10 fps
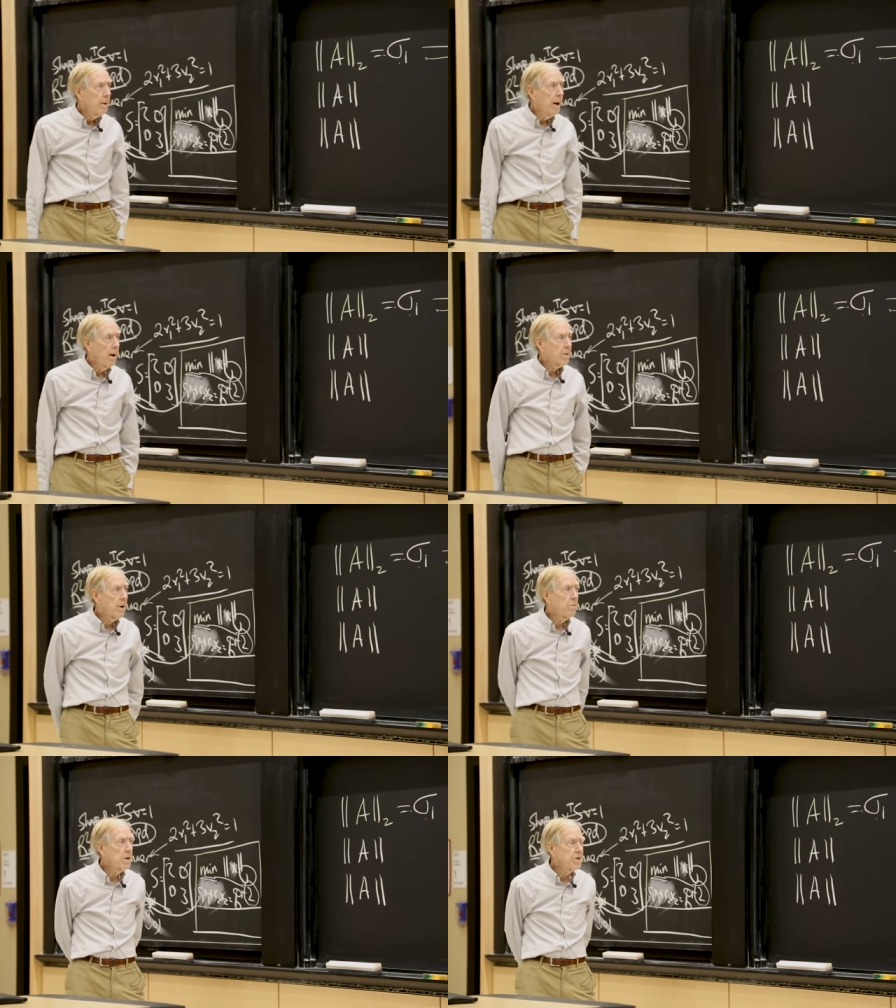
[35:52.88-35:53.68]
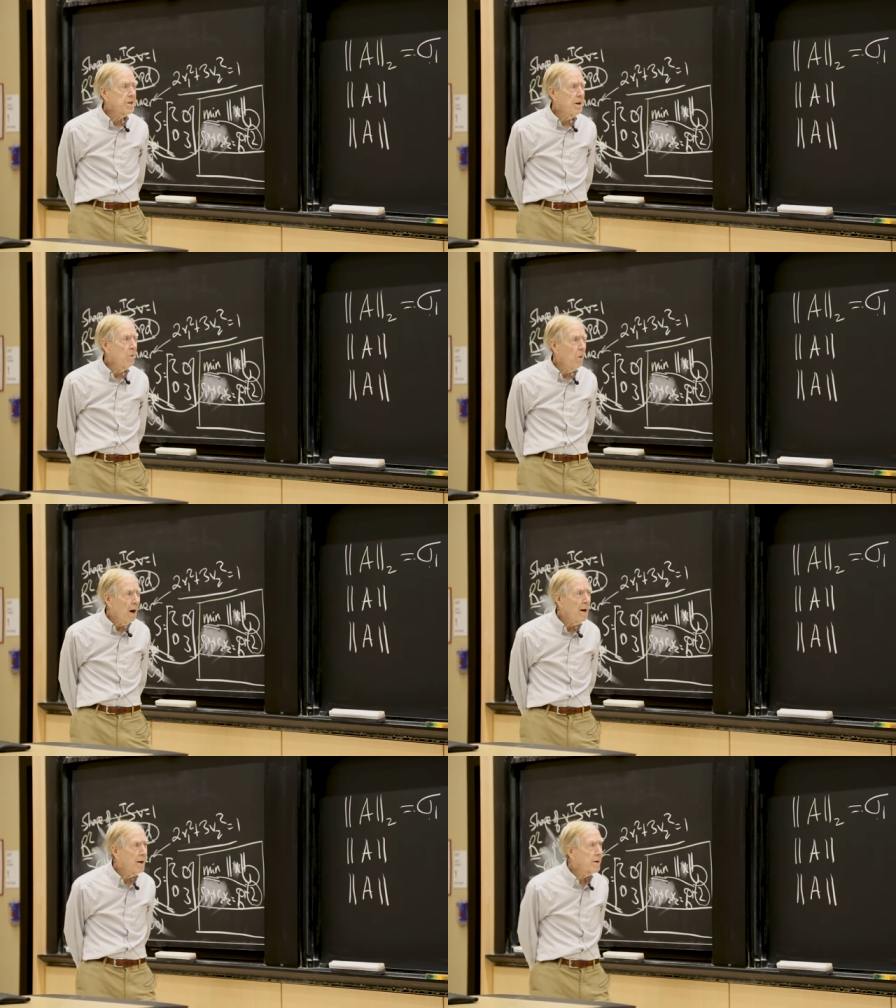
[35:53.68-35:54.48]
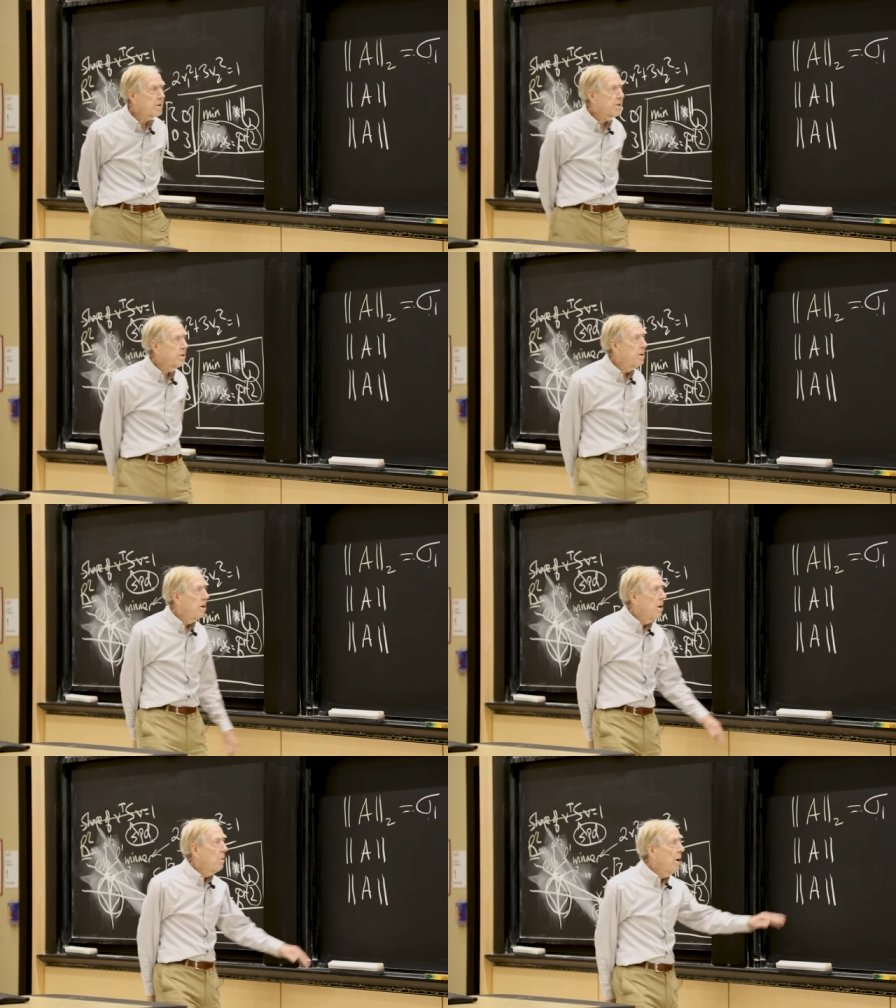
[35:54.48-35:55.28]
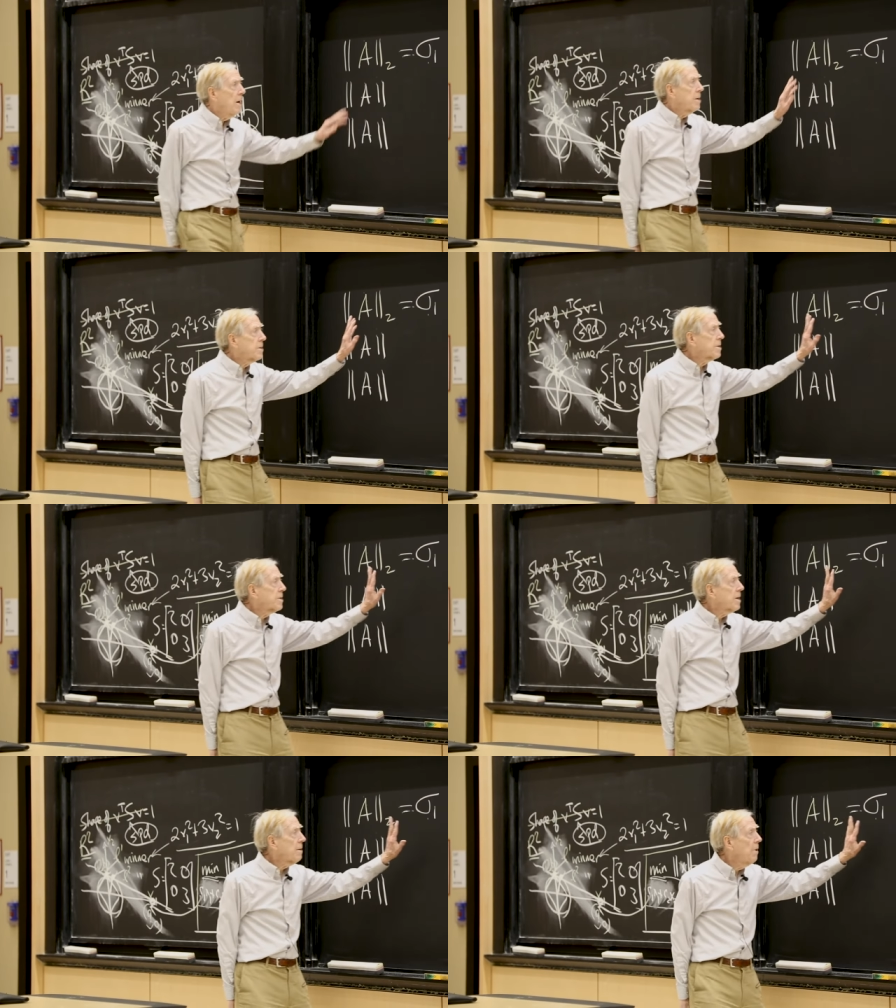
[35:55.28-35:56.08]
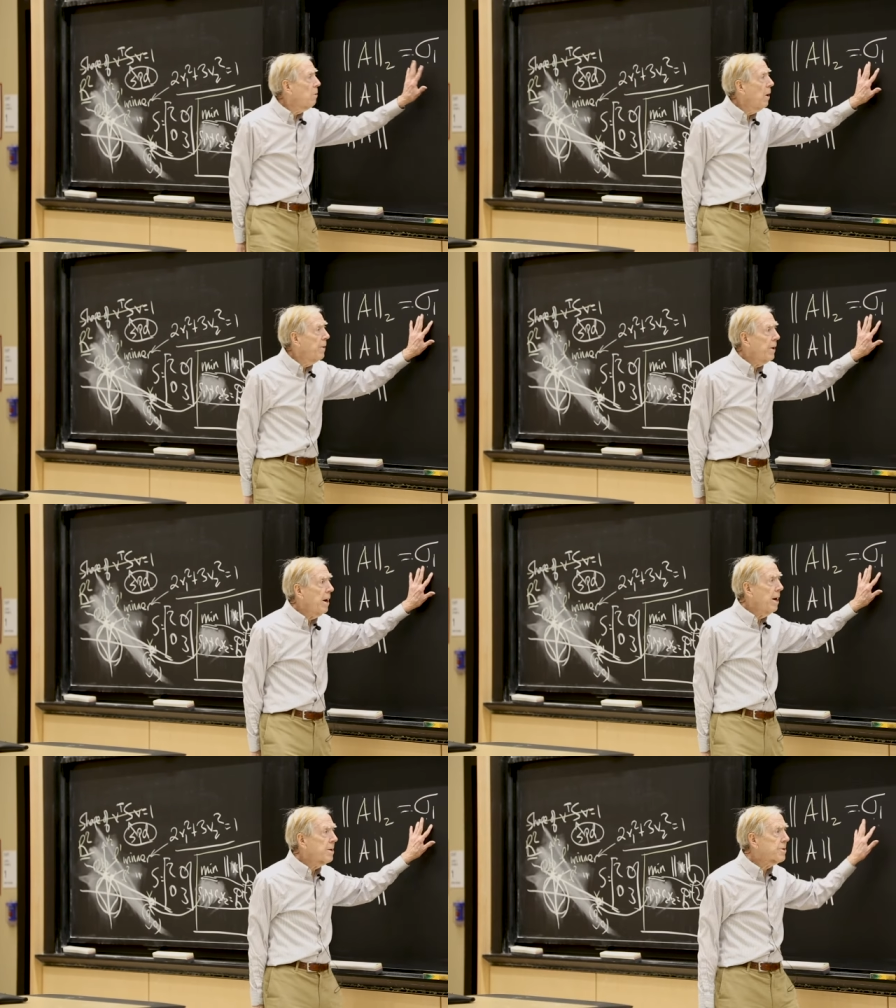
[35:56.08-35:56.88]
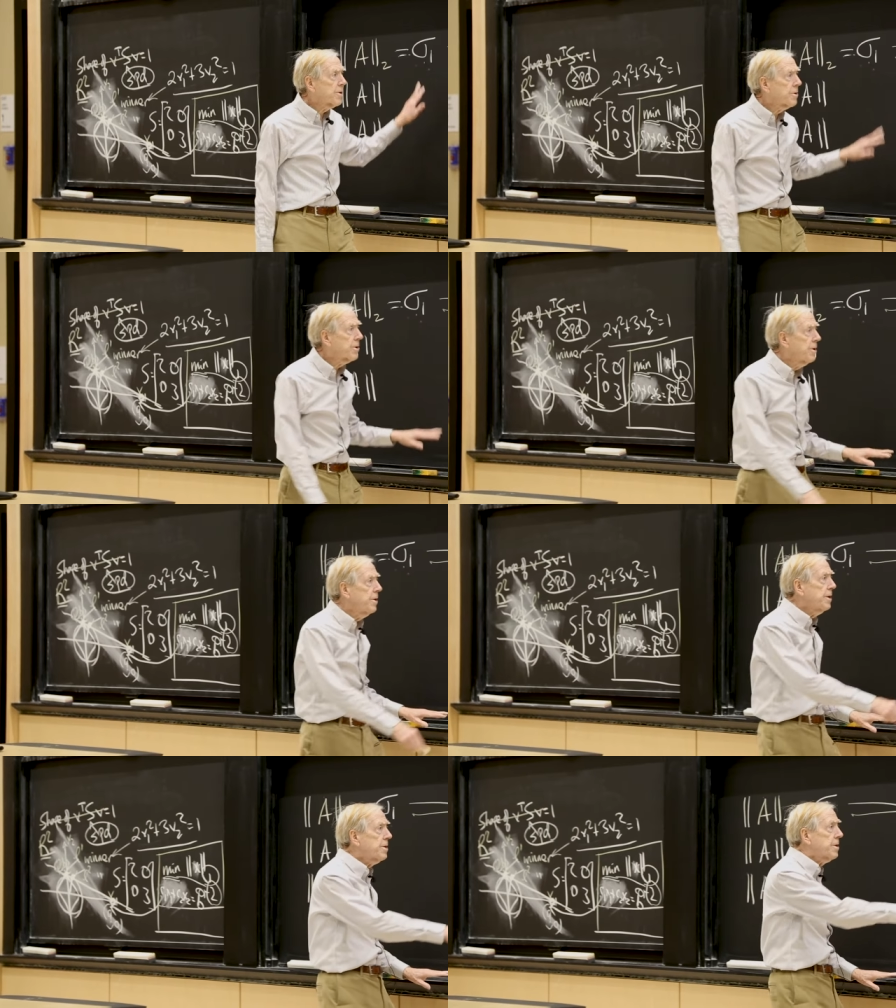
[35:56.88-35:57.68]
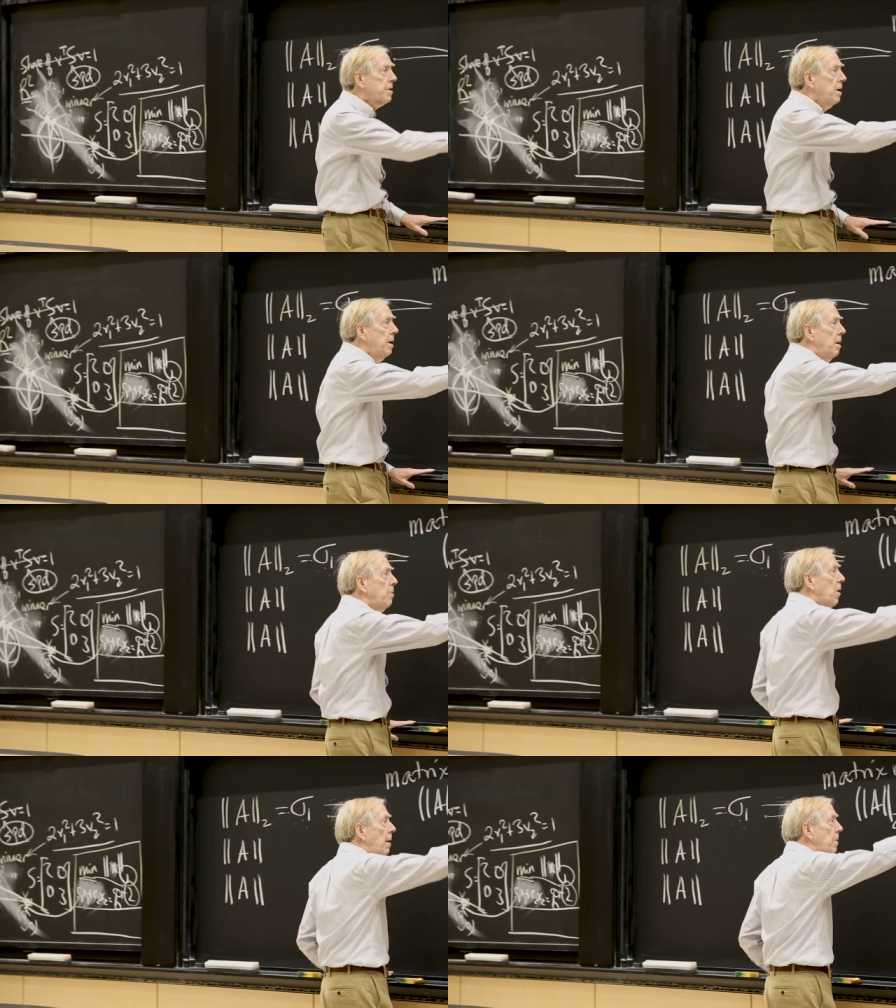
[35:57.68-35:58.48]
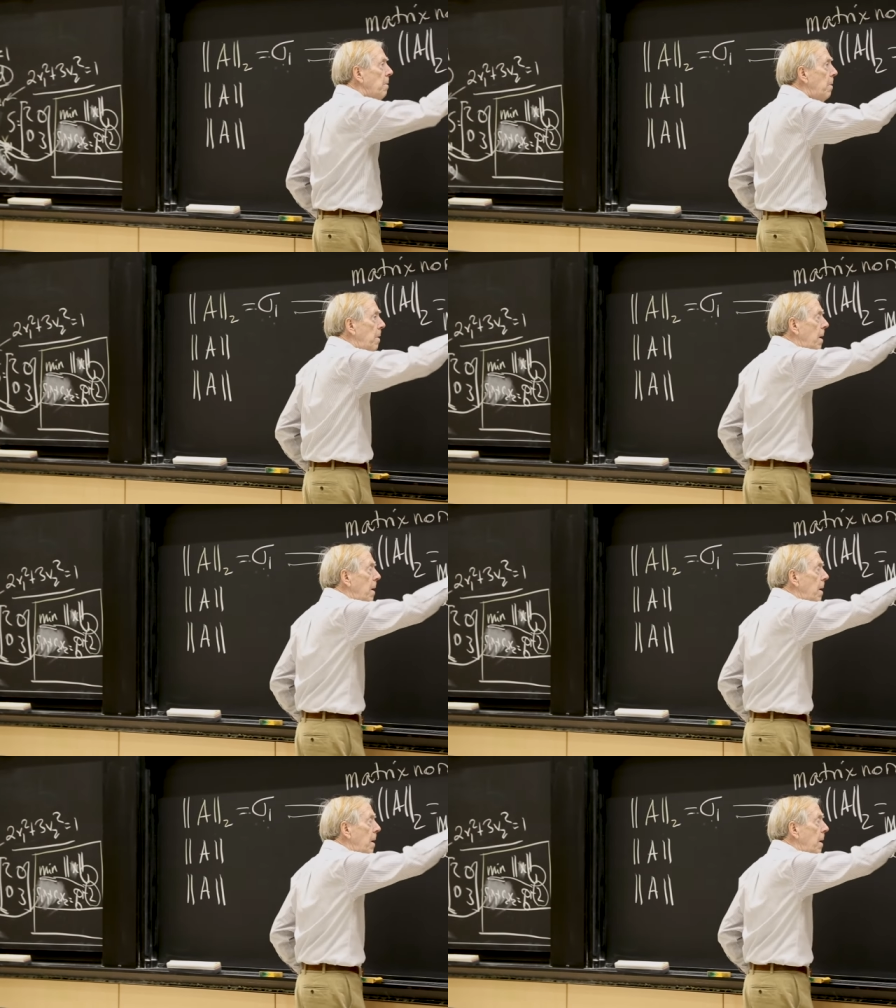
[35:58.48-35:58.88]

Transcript: Now, can we see why is, why is sigma 1 the answer to this problem?